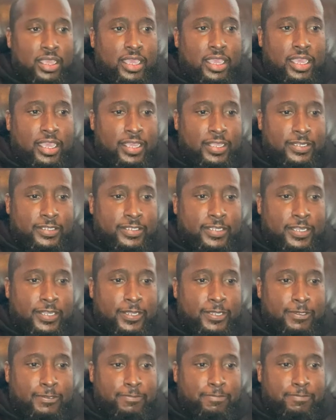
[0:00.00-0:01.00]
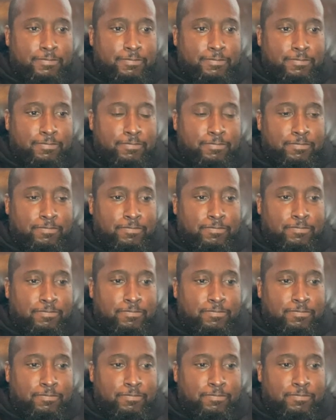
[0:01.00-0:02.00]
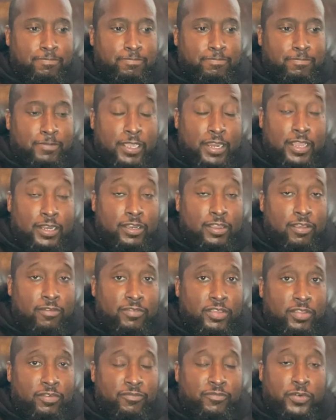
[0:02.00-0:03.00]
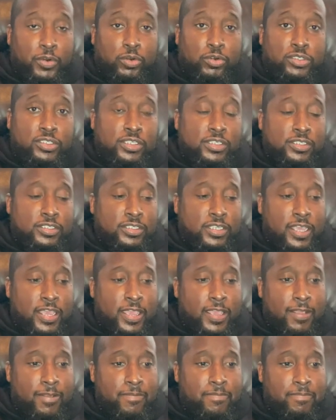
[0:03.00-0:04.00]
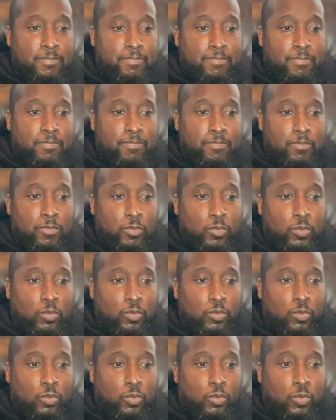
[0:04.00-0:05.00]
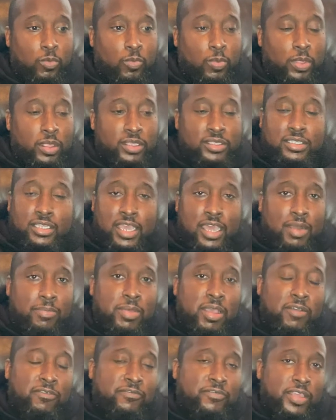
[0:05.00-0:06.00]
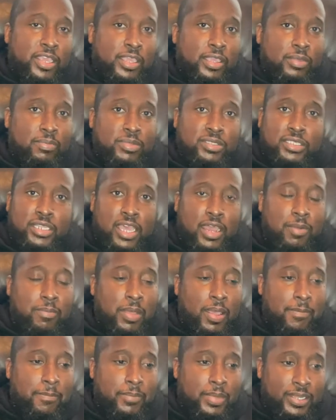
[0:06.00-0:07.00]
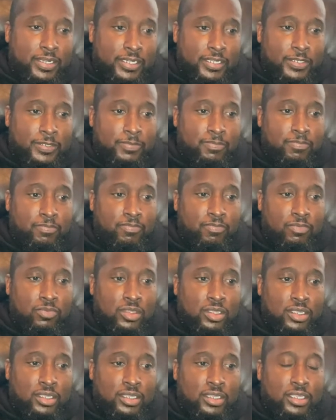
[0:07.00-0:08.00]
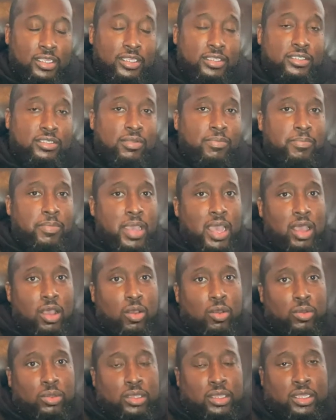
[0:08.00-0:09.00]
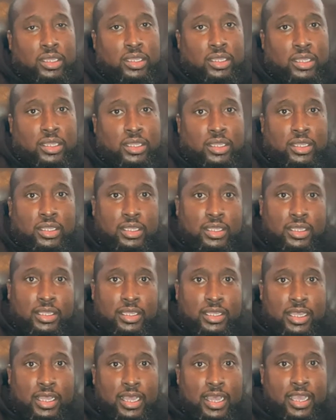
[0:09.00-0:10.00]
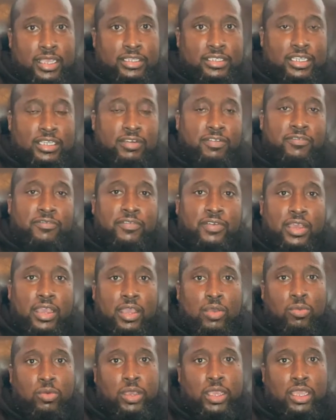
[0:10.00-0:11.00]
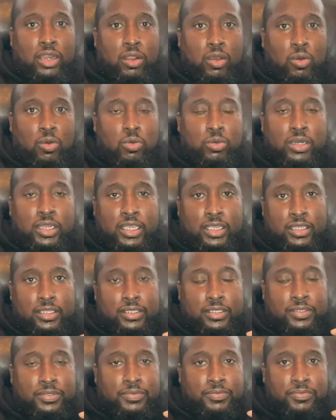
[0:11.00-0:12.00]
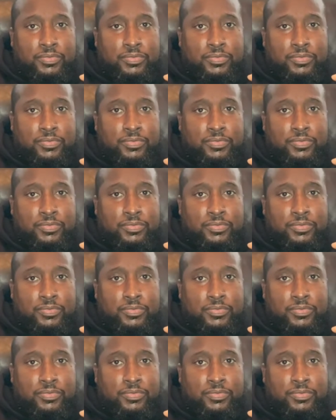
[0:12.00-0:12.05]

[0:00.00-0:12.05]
And uh, man, I love it. First, he said, it's not about fame, it's not about money, it's about identifying with owning